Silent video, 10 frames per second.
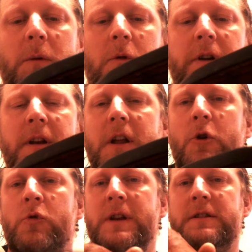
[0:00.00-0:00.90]
he wanted an
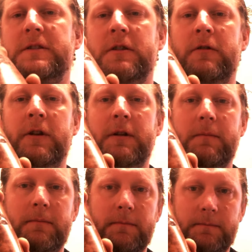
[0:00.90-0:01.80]
Odin sign on it.
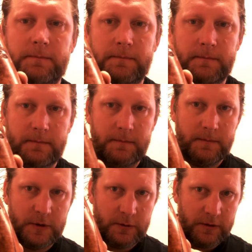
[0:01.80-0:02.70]

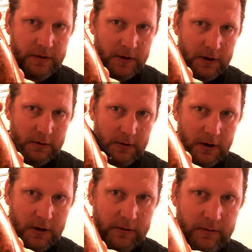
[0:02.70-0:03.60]
So I done a little
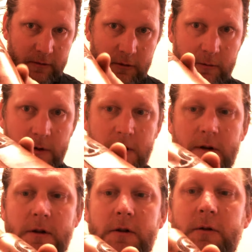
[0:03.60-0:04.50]
curve for him
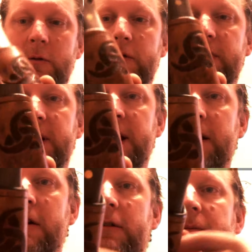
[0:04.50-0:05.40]
with a
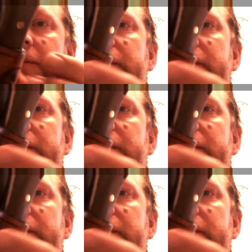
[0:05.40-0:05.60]
dangler.